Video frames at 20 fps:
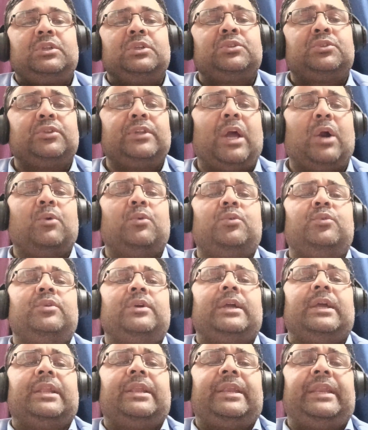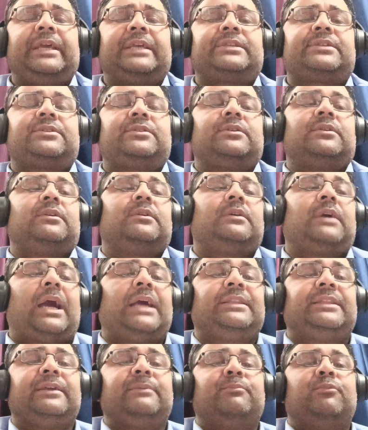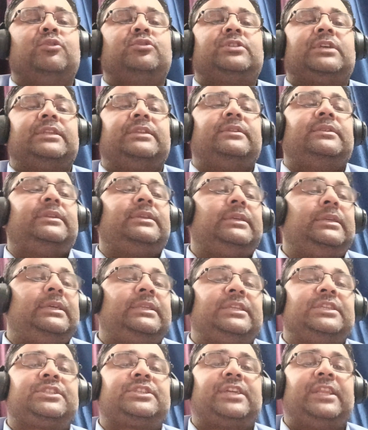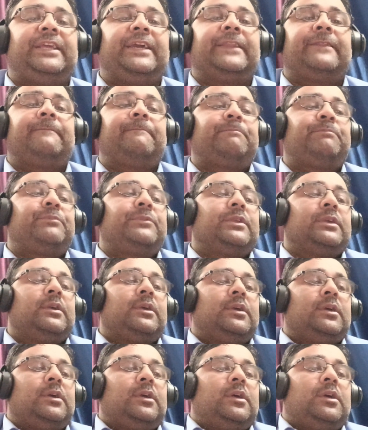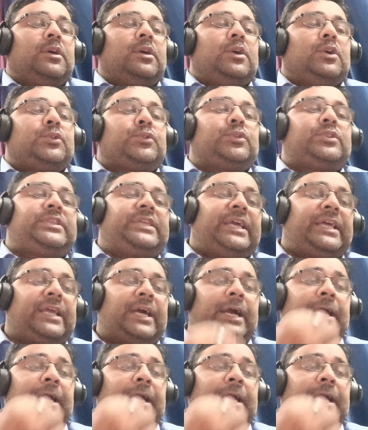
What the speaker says: So now next, I think motion it is clear. So there